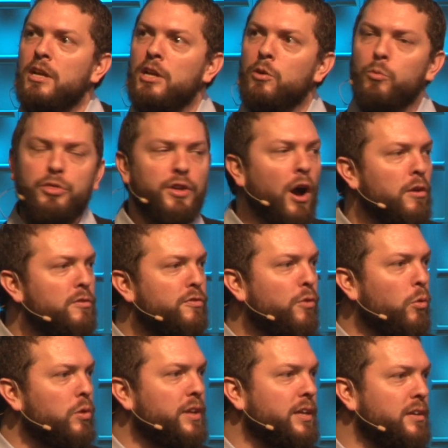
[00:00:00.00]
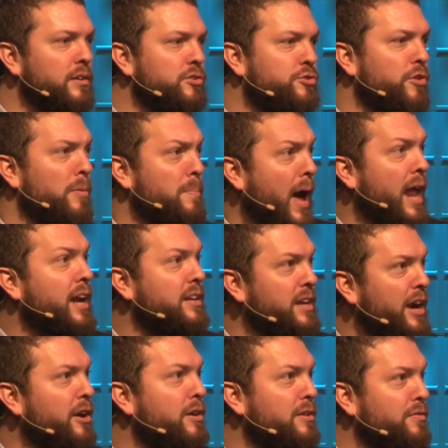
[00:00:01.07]
with the unfolding dramatic
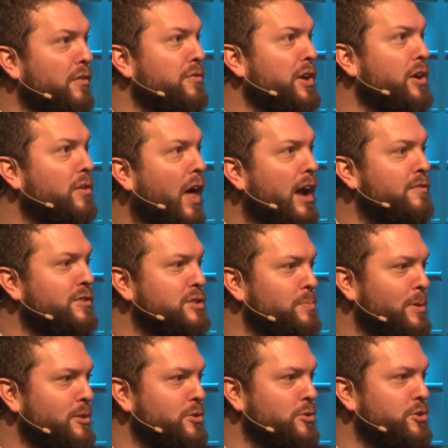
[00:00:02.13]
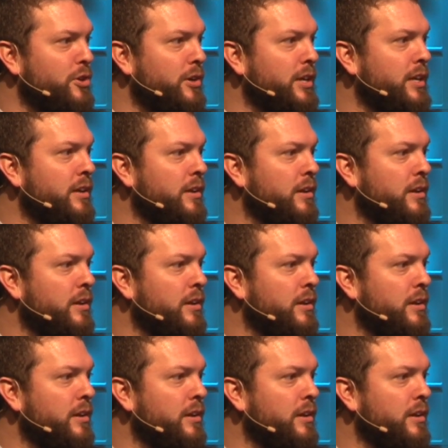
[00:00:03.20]
narrative of their life and spiritual journey?